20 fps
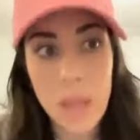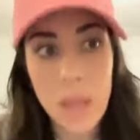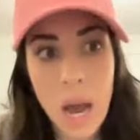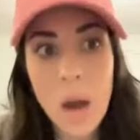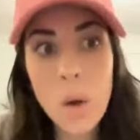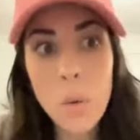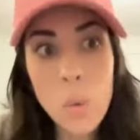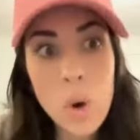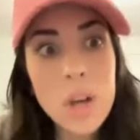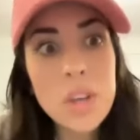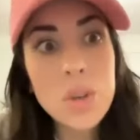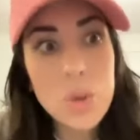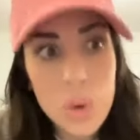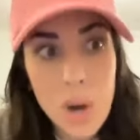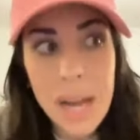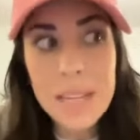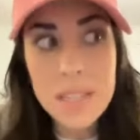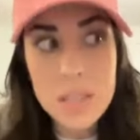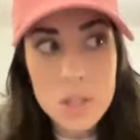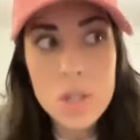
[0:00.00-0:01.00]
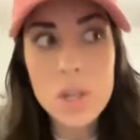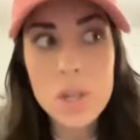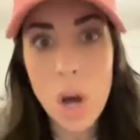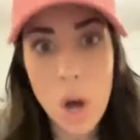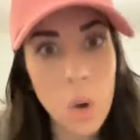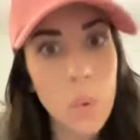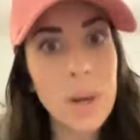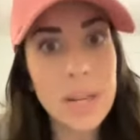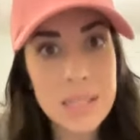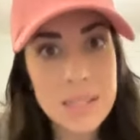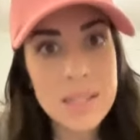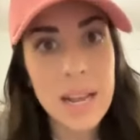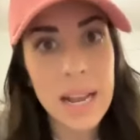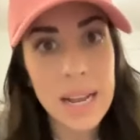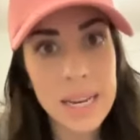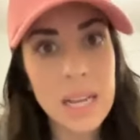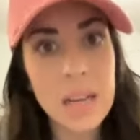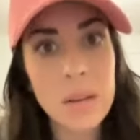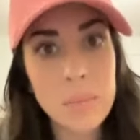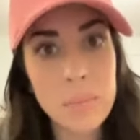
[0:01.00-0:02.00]
I want you guys to go and
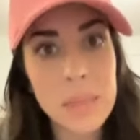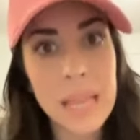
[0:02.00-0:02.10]
sign up